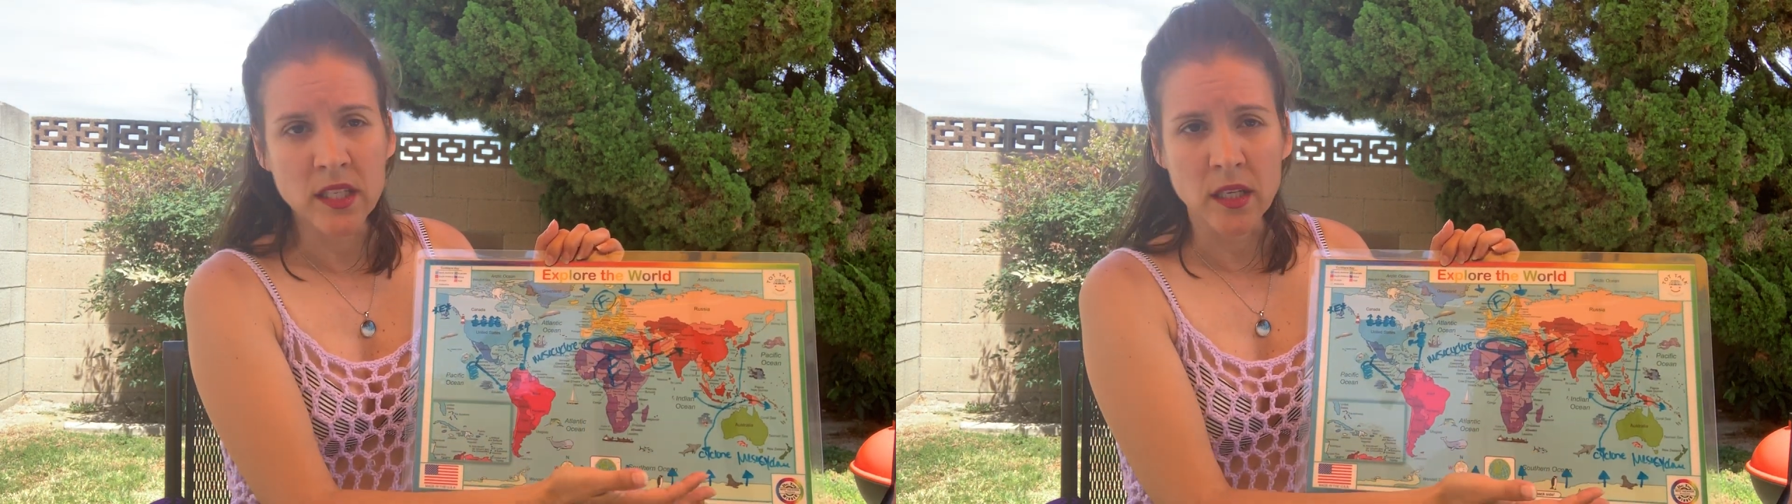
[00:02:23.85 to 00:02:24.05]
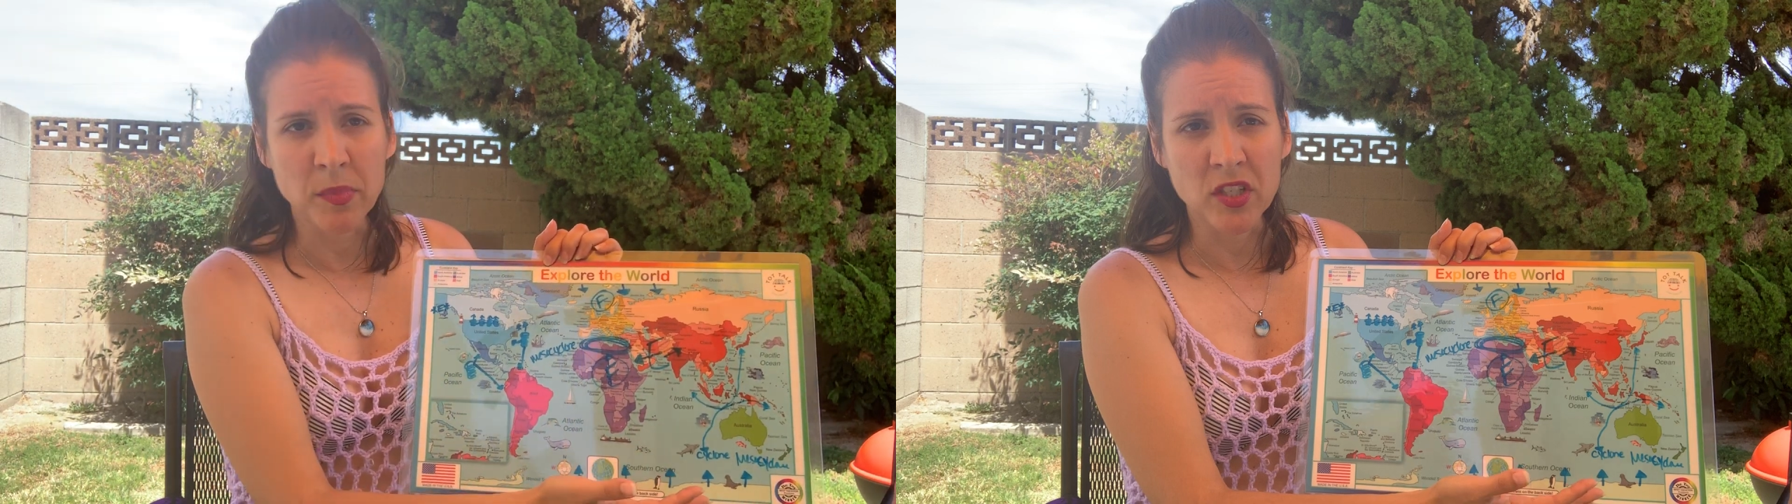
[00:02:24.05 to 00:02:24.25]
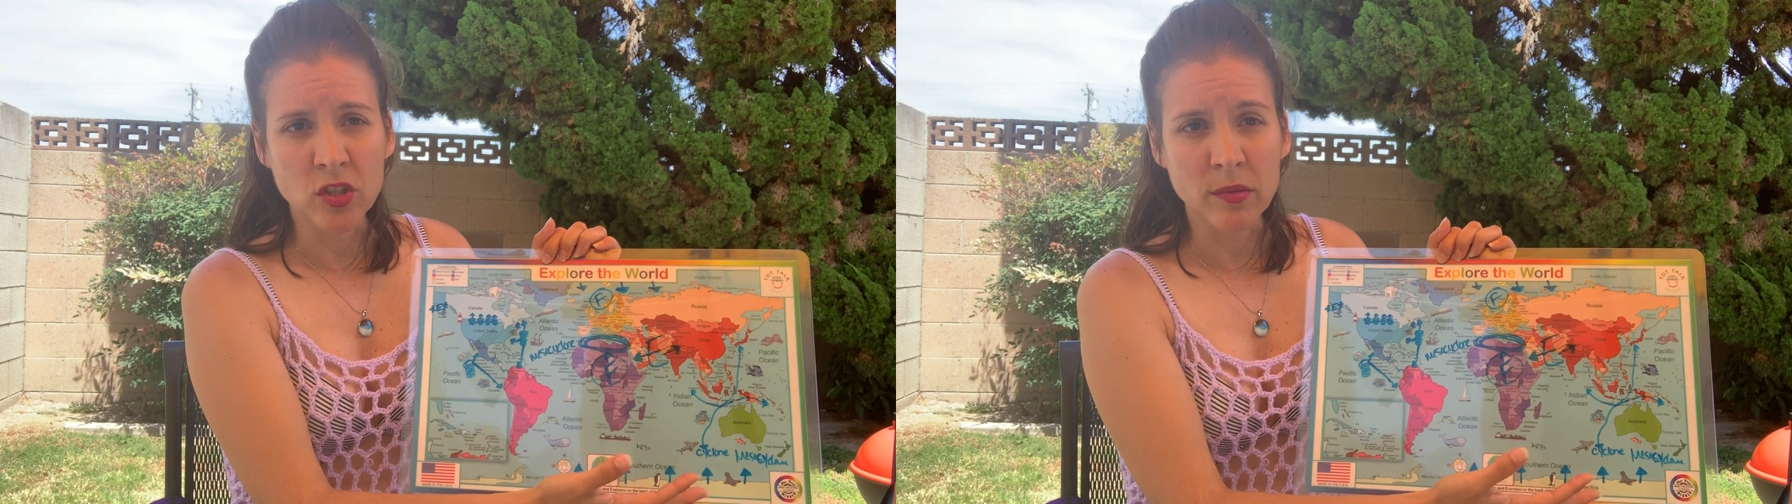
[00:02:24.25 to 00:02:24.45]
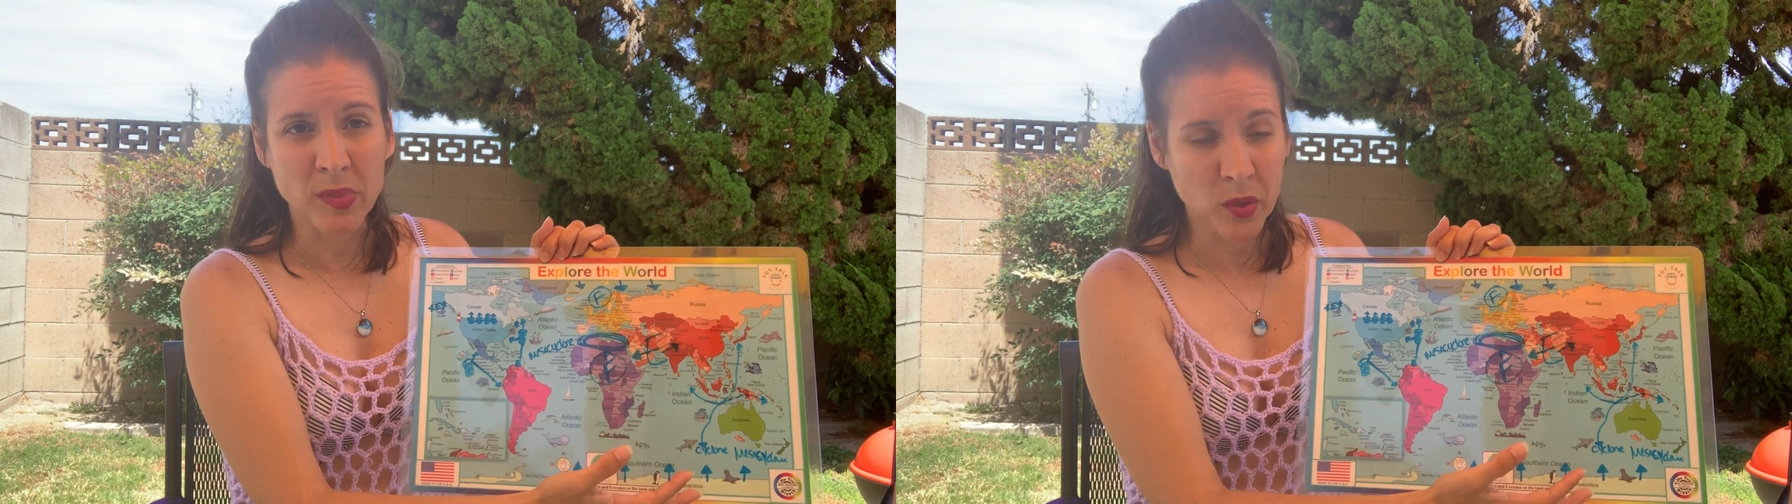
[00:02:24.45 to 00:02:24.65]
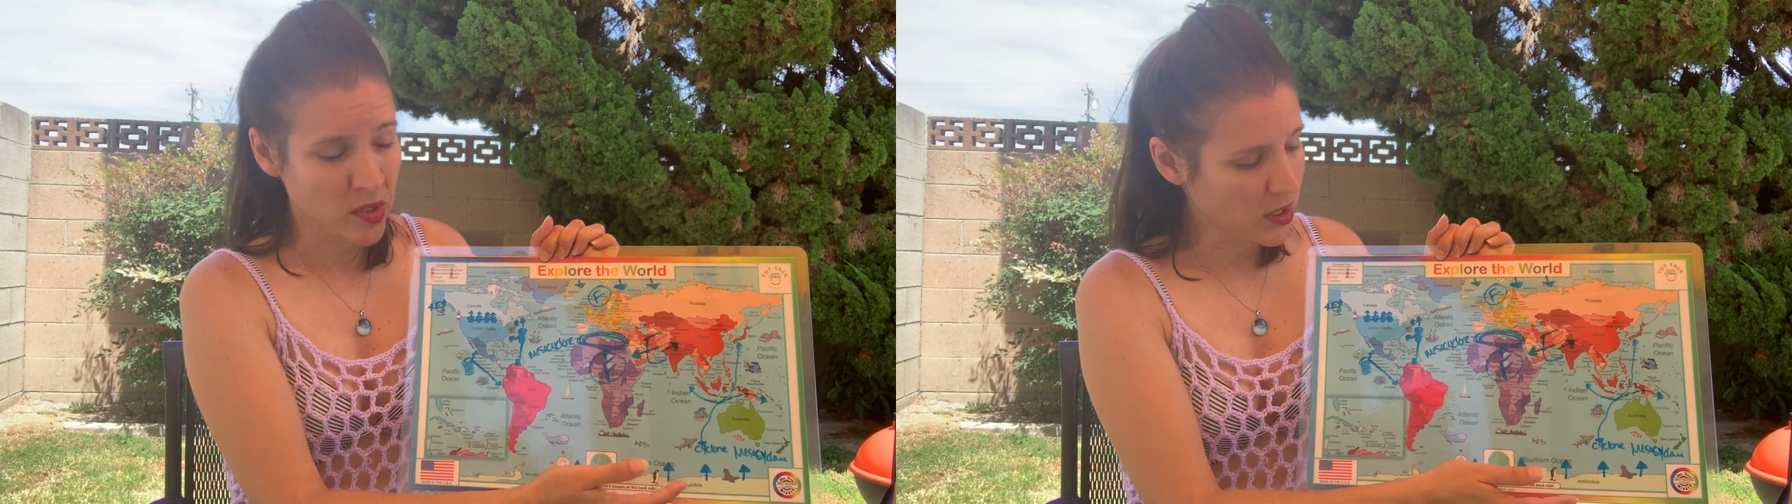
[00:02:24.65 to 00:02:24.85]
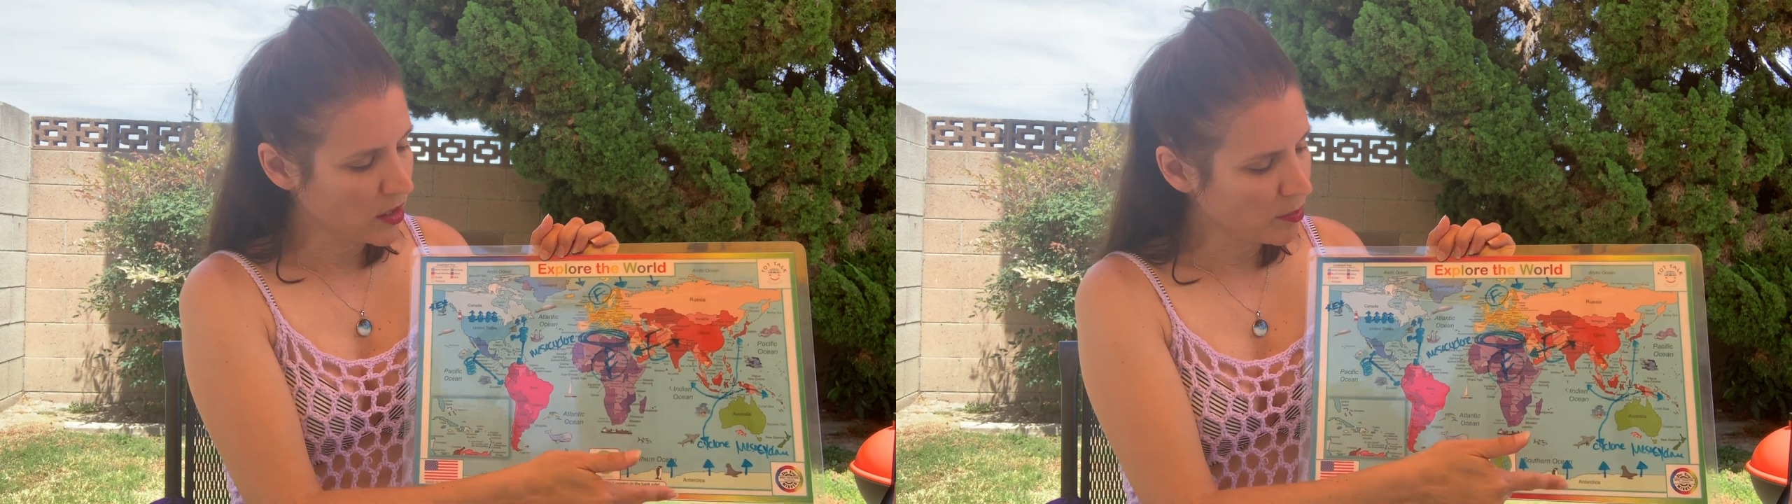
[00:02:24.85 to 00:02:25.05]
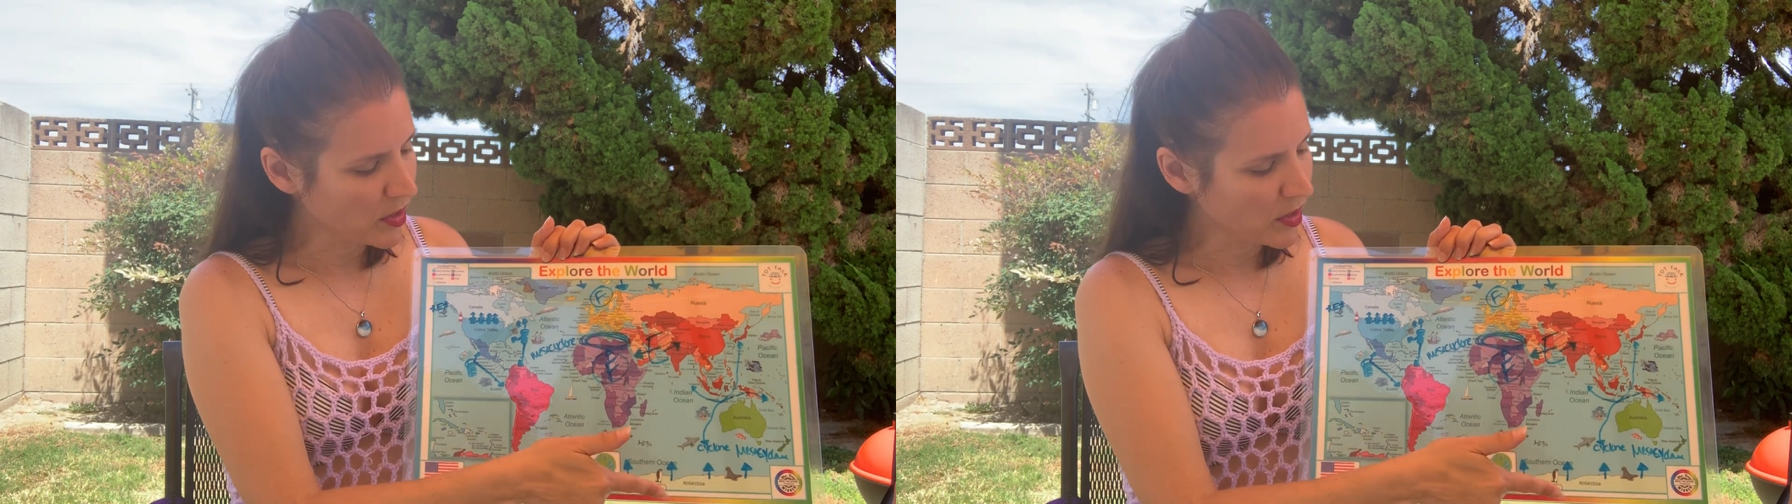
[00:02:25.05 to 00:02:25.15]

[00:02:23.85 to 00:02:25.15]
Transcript: take a picture and post it,